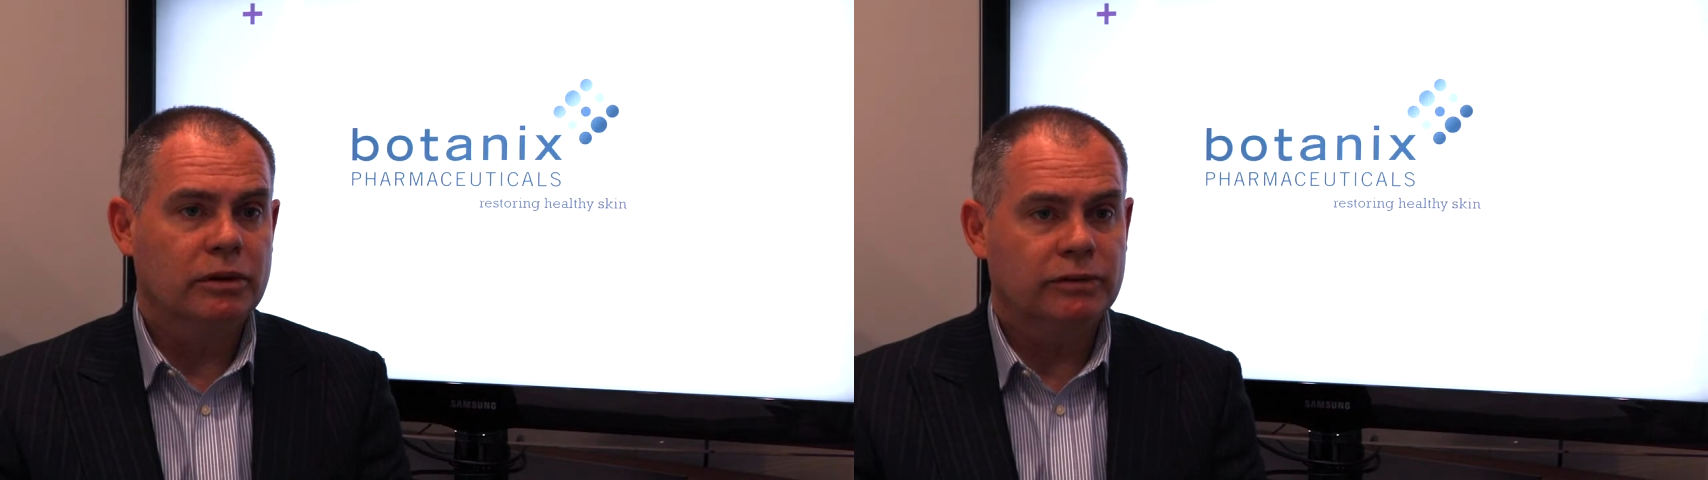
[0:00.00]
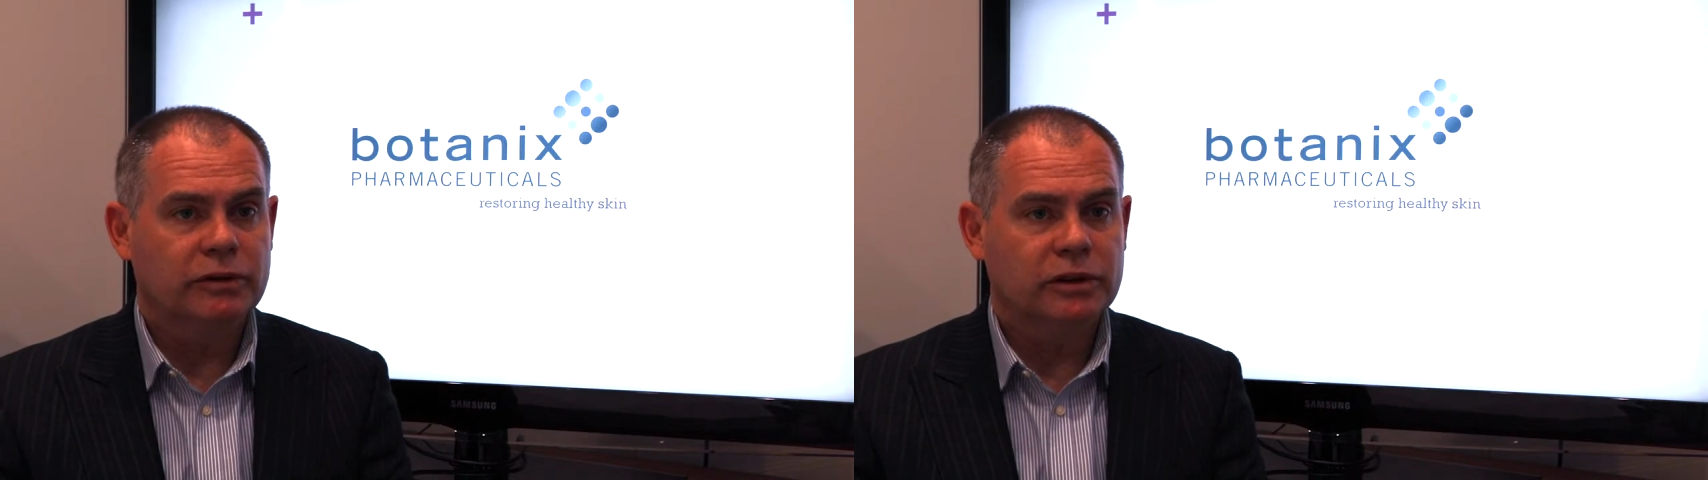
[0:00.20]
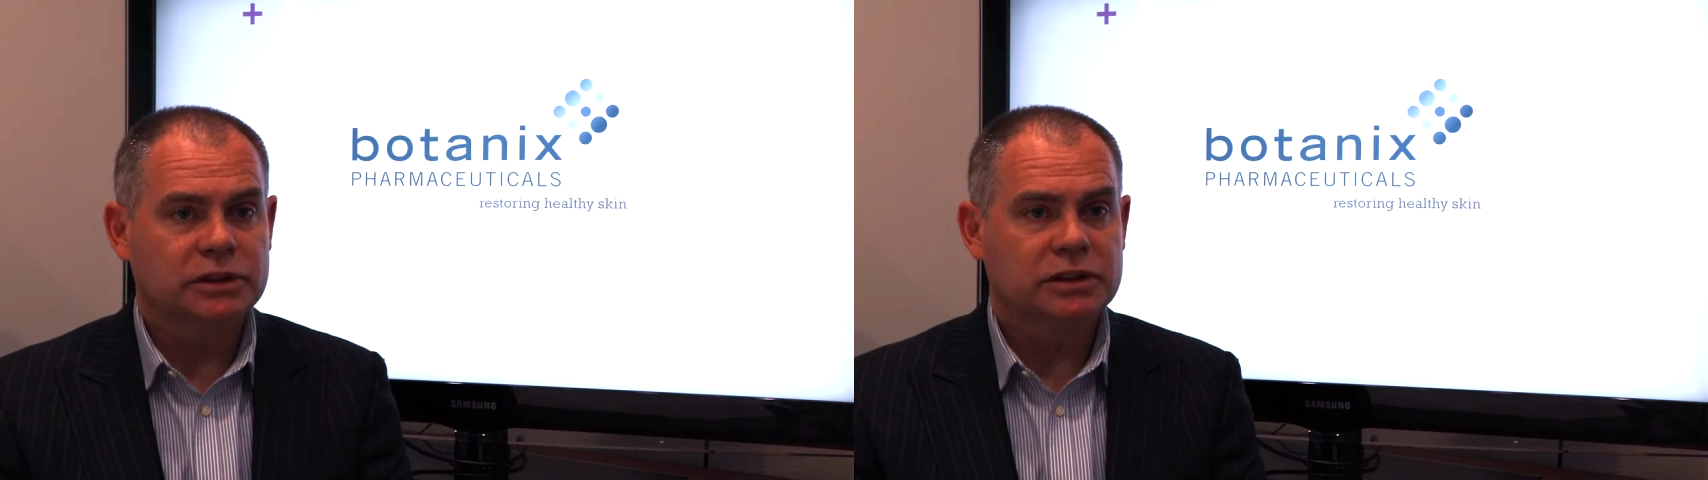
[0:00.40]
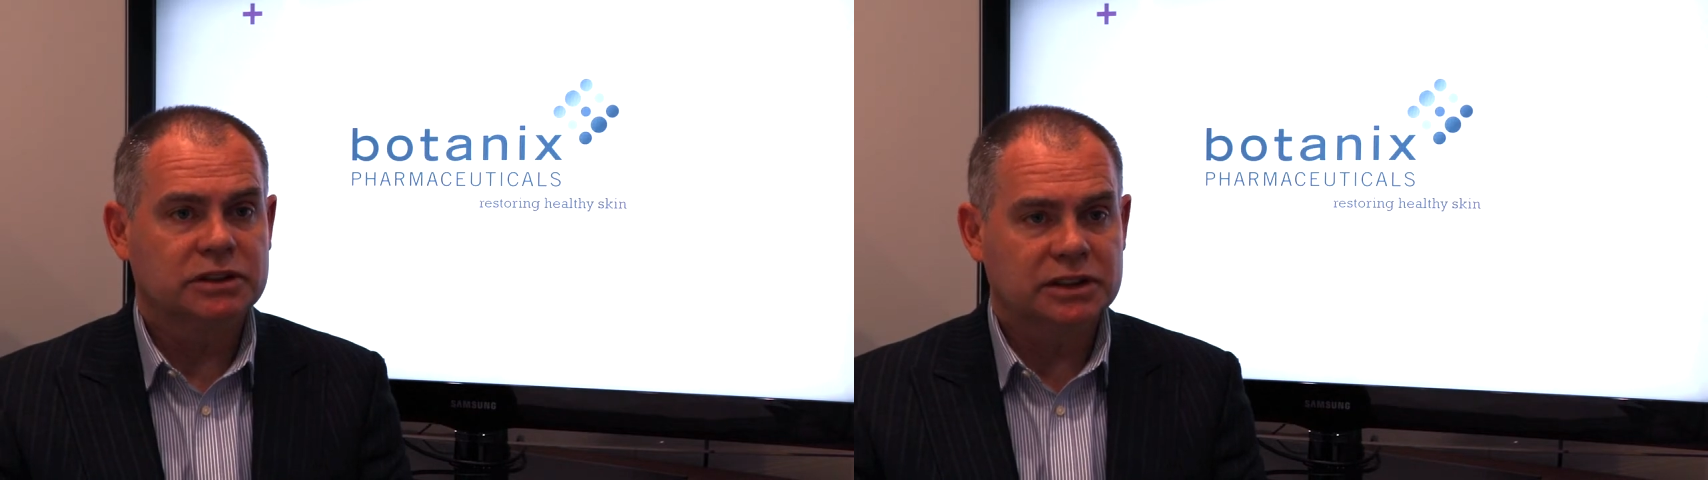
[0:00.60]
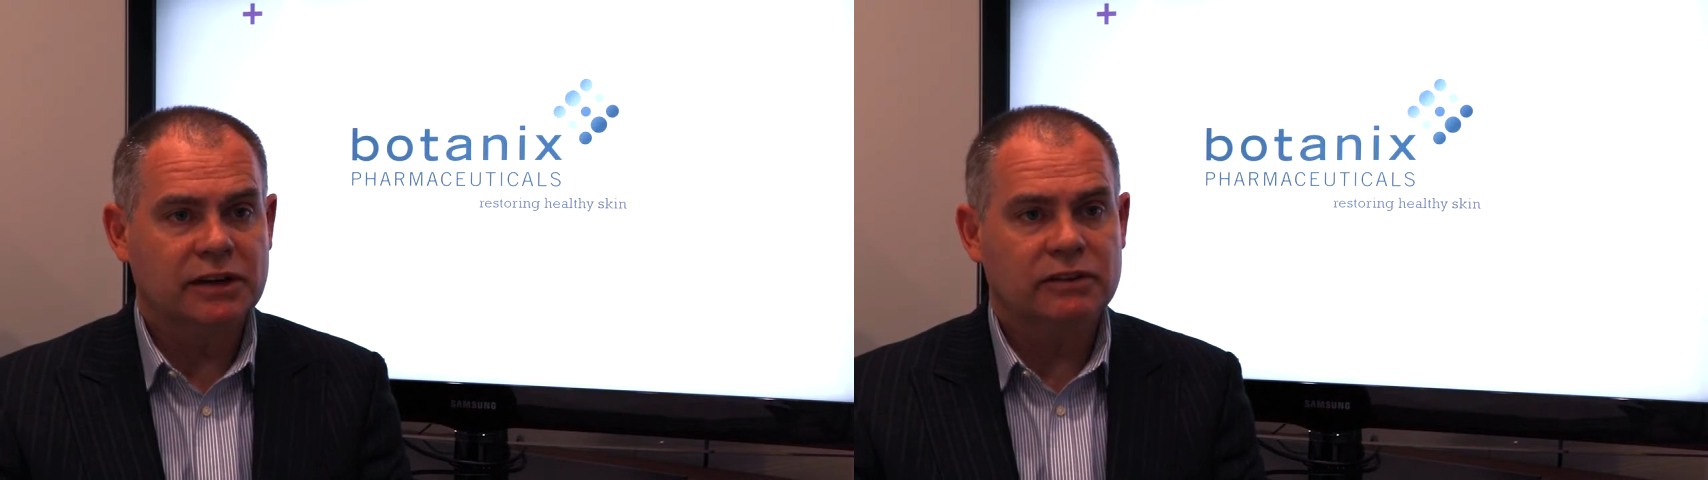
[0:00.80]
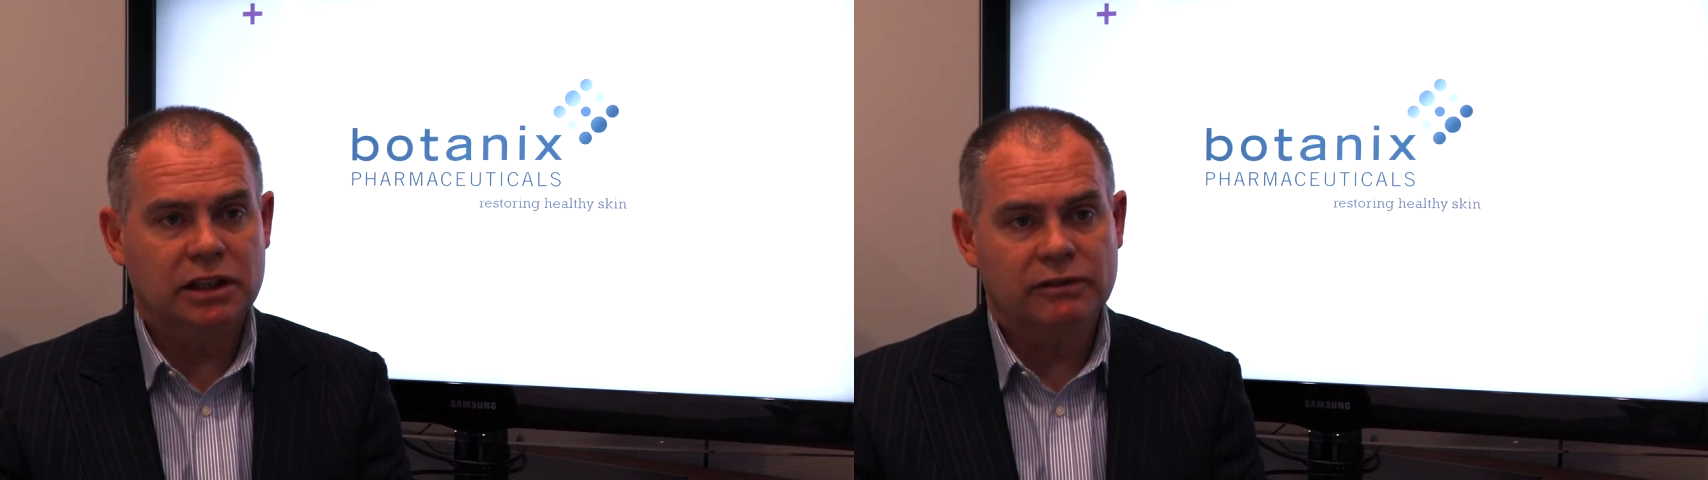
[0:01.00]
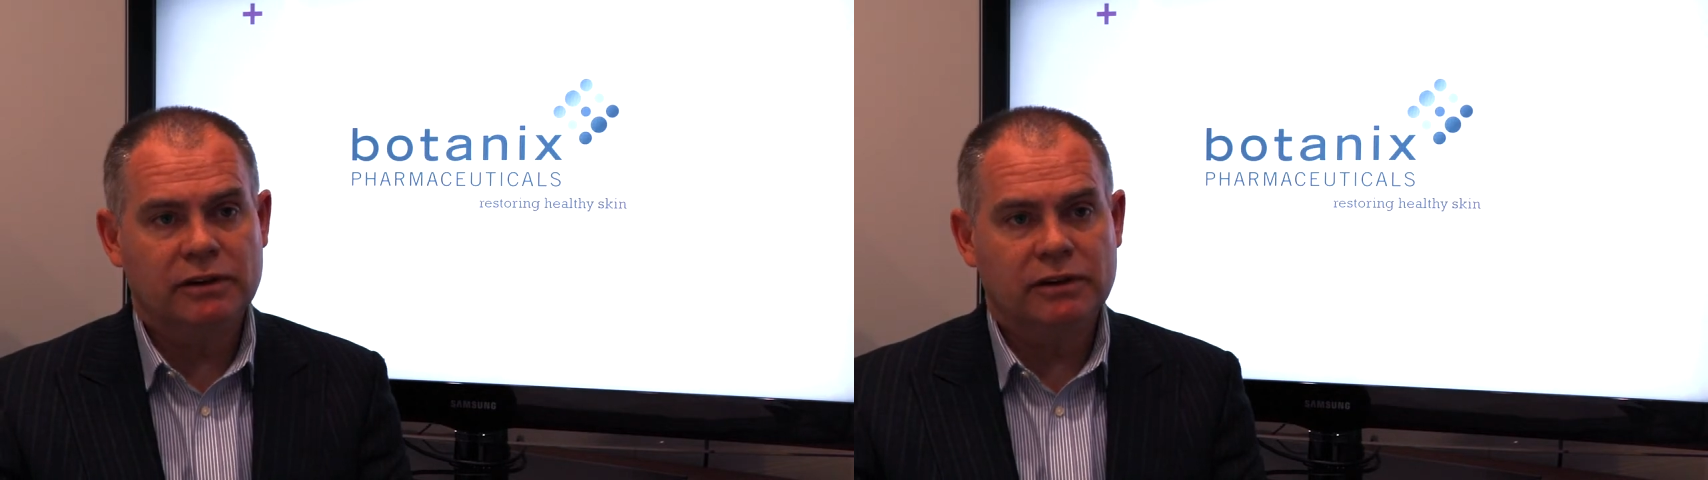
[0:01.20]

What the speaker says: the first safety and